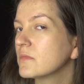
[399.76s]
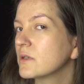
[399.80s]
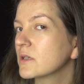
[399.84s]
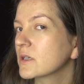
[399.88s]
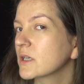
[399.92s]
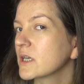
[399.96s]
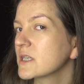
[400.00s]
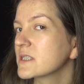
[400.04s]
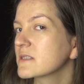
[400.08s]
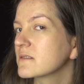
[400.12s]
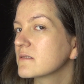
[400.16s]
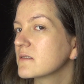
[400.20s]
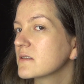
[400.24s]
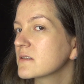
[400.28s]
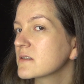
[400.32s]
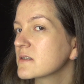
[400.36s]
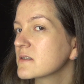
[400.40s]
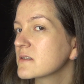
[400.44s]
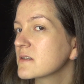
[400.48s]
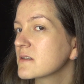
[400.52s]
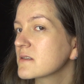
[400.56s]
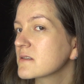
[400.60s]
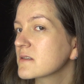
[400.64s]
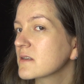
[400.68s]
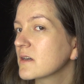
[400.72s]
Okay, so this
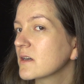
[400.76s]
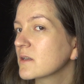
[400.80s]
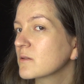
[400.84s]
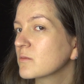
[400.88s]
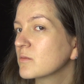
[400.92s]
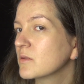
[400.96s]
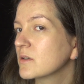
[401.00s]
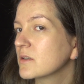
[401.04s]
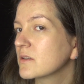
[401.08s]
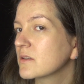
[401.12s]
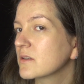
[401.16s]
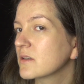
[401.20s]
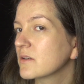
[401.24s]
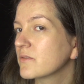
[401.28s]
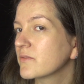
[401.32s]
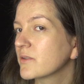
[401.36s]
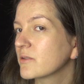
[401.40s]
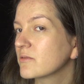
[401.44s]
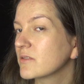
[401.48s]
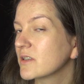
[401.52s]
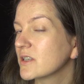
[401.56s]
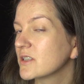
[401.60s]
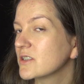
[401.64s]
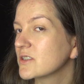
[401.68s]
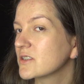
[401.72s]
is the side with the
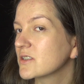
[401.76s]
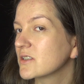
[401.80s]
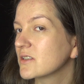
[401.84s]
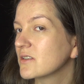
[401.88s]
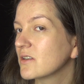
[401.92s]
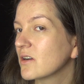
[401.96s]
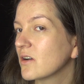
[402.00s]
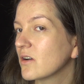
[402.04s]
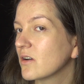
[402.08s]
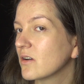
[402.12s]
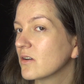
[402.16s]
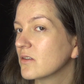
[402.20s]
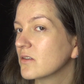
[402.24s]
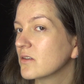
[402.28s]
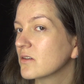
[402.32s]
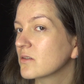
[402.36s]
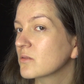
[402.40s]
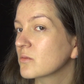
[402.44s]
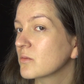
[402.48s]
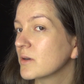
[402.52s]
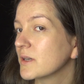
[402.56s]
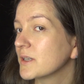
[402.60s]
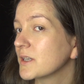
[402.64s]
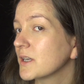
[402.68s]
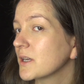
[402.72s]
foundation on
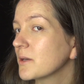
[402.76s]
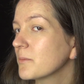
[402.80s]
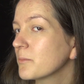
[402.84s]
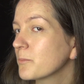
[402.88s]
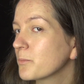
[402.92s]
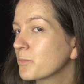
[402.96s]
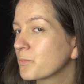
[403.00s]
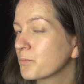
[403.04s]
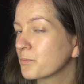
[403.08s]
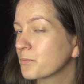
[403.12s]
already.